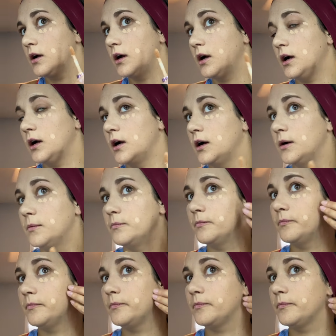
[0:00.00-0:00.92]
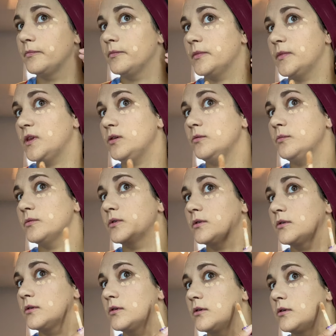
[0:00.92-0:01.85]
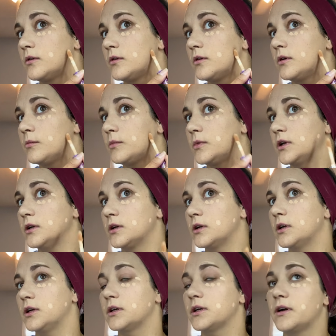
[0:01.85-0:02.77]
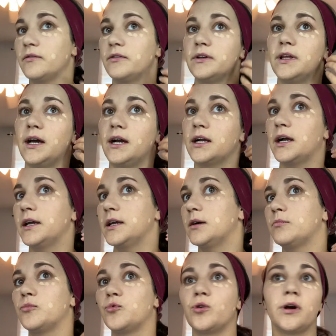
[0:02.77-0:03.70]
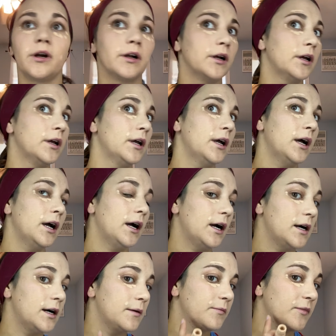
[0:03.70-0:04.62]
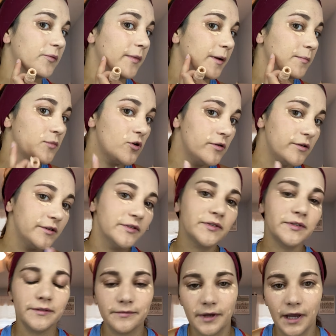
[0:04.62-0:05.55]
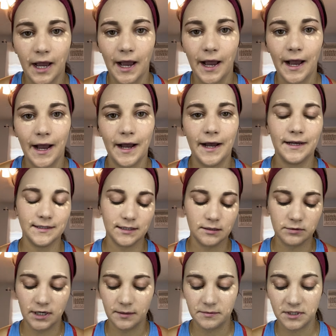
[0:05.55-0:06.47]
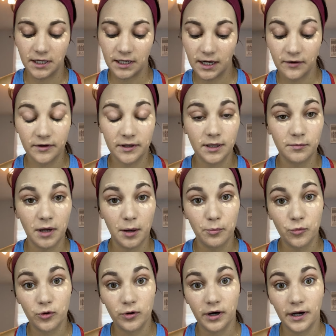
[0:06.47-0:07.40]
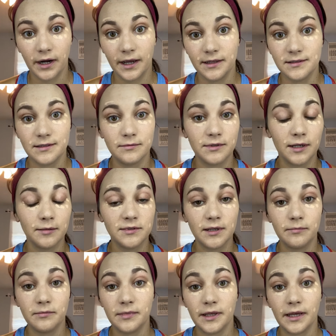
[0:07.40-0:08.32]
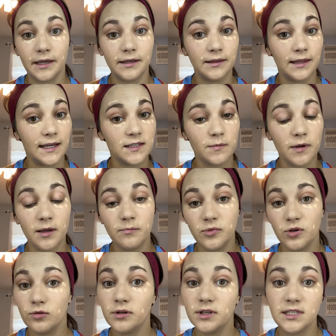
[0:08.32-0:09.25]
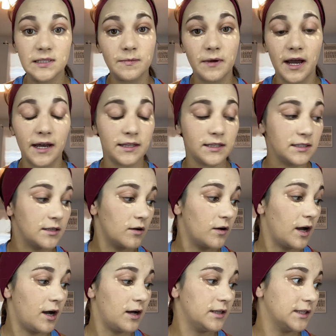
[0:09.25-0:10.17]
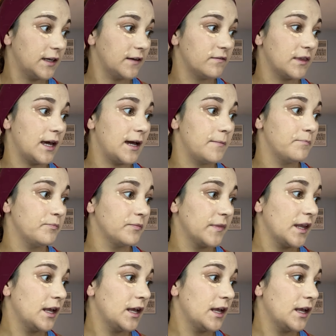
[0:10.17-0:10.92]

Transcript: Oops. I gotta cover that guy up more. But my moles, sometimes I cover them up more and sometimes I'm like, that's my beauty spot, so I'll leave them.